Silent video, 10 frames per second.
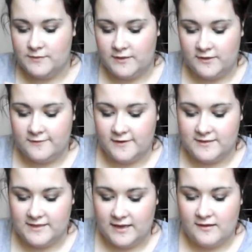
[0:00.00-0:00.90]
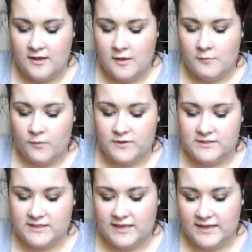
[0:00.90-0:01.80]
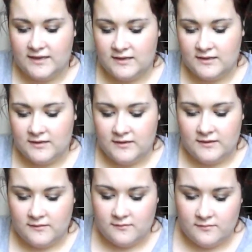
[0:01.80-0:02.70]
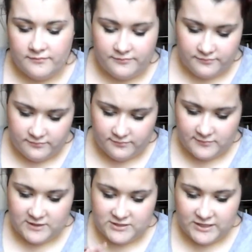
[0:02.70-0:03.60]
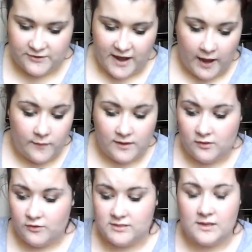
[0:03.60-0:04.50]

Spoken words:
when you first see it, but once you like sheer it out, it looks